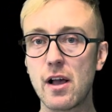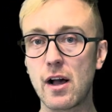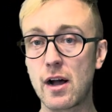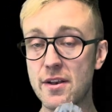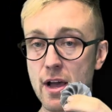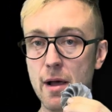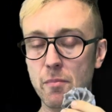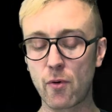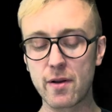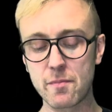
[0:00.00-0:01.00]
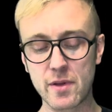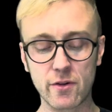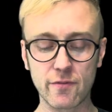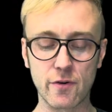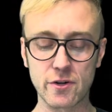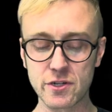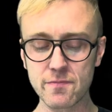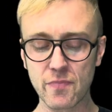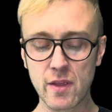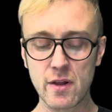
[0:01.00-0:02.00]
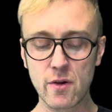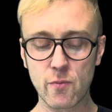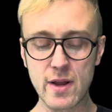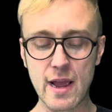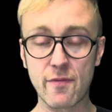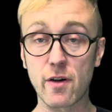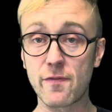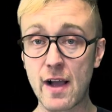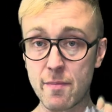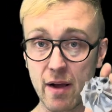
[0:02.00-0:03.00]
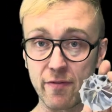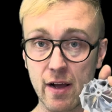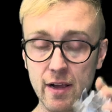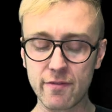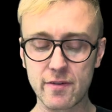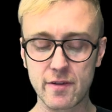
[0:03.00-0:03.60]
non-point milled version. We have our 5x5.